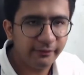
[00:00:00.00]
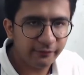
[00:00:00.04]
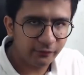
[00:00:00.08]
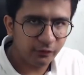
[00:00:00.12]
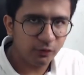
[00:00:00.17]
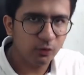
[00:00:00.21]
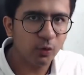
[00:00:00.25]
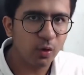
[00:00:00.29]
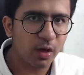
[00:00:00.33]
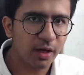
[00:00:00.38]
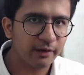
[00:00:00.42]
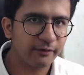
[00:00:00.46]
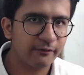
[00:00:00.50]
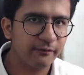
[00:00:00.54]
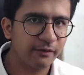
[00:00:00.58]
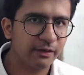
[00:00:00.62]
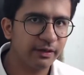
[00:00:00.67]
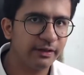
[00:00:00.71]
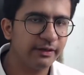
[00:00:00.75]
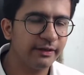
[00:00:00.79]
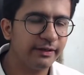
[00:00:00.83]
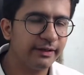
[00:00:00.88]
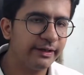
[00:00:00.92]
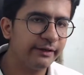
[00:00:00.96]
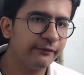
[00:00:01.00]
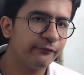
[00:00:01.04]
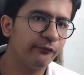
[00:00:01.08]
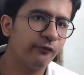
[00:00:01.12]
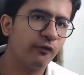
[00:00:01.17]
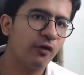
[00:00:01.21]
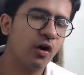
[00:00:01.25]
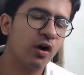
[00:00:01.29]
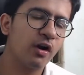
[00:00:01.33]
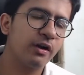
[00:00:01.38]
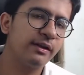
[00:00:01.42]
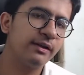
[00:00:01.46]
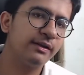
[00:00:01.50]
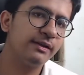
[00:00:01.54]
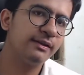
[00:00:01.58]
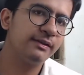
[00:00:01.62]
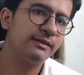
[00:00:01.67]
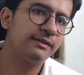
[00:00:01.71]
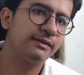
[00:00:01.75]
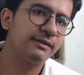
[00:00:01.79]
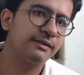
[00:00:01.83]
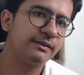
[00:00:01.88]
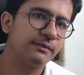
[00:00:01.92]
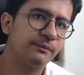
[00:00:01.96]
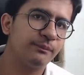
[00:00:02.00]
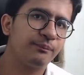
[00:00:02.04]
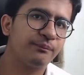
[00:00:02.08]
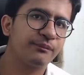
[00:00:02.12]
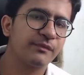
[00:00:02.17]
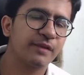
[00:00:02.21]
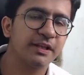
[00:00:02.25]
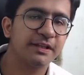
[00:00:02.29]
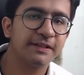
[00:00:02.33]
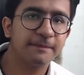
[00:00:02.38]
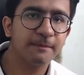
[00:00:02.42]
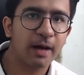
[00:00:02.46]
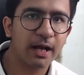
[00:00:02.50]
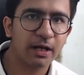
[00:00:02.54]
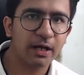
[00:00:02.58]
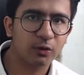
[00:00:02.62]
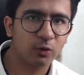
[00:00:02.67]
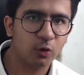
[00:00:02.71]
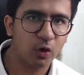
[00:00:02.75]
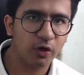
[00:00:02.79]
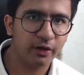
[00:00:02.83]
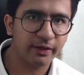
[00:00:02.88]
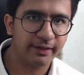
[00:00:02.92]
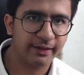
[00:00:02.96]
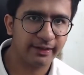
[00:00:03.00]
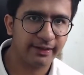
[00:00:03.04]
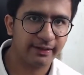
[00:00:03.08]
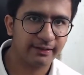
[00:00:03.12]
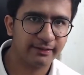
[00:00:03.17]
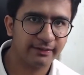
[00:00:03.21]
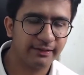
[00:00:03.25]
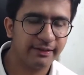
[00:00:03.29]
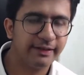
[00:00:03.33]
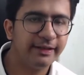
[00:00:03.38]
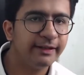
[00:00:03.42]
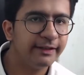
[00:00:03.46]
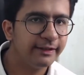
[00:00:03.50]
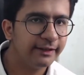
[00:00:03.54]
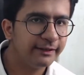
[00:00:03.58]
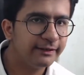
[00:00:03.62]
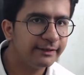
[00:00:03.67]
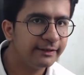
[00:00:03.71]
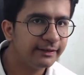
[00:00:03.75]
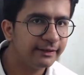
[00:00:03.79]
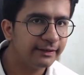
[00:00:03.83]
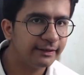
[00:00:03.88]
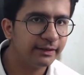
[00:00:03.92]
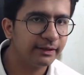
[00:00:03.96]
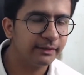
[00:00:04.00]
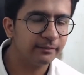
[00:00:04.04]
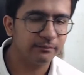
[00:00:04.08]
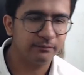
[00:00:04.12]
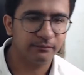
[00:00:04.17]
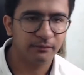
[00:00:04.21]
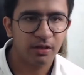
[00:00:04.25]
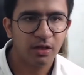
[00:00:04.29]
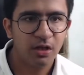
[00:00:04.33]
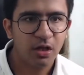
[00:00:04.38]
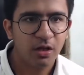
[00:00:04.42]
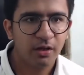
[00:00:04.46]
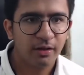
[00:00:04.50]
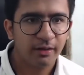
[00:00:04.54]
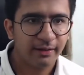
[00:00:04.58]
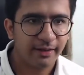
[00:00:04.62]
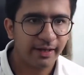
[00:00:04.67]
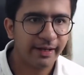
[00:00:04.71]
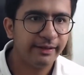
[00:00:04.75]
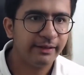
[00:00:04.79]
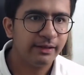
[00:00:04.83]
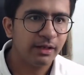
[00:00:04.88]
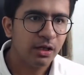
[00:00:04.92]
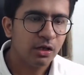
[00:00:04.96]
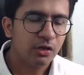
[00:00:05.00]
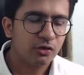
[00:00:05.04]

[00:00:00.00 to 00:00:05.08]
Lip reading: are wondering what is smart contract in Ethereum, right?